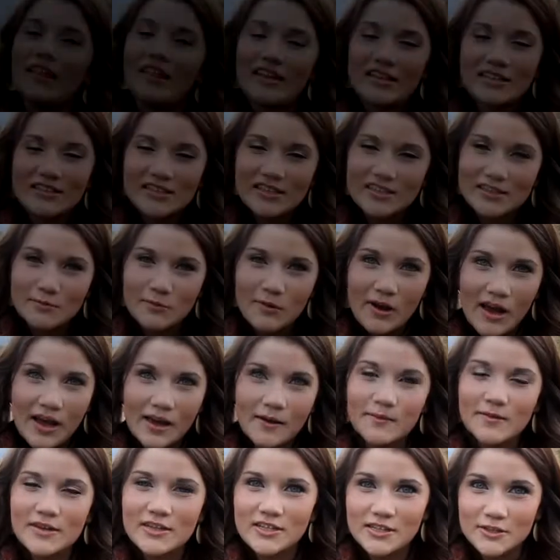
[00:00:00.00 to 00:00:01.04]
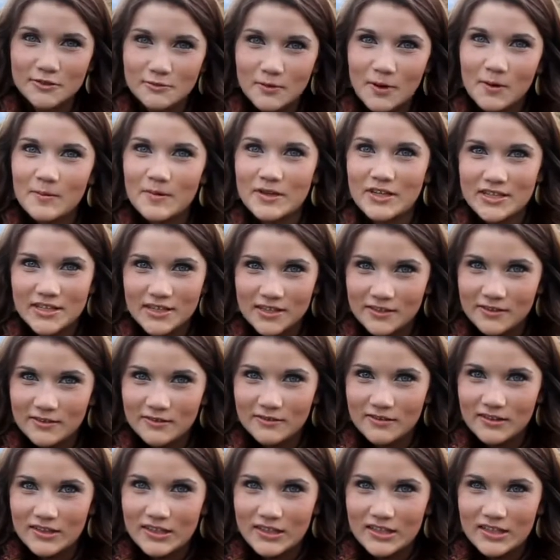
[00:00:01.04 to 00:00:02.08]
This is why we do what we do.
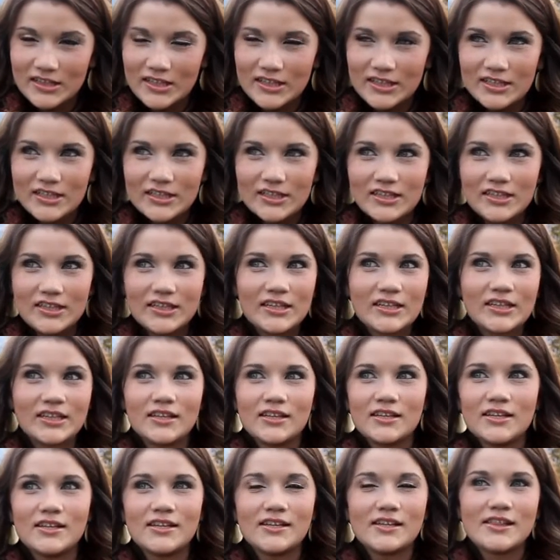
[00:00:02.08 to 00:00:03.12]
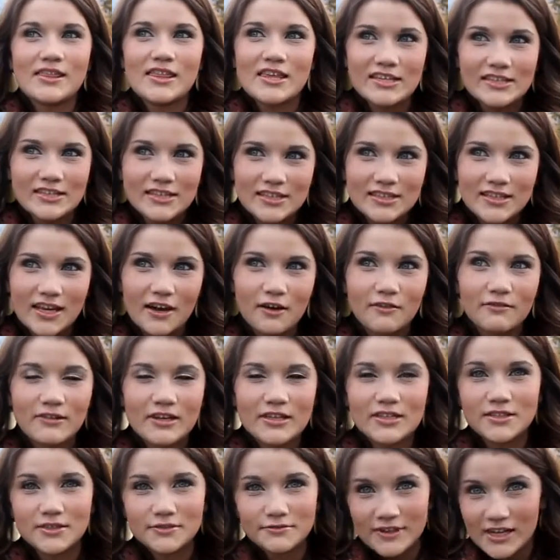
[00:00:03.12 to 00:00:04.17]
And this is how
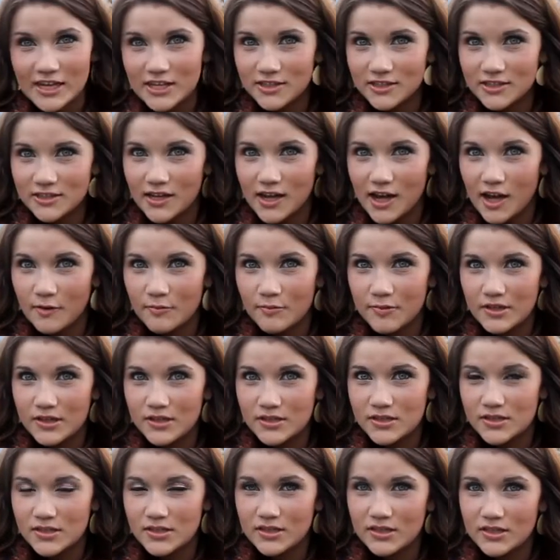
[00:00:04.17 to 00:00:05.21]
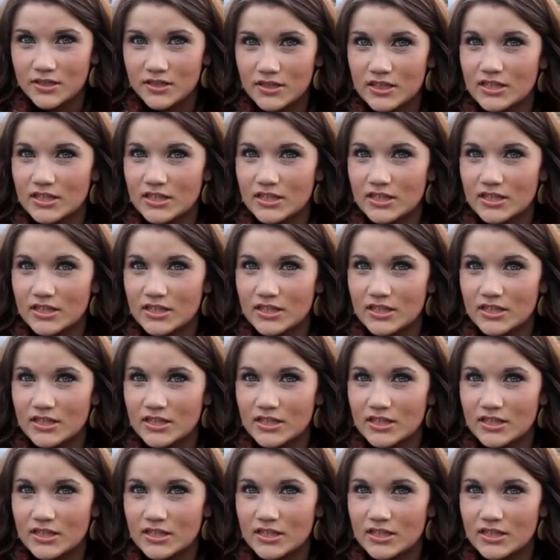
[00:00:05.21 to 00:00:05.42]
restoration happens.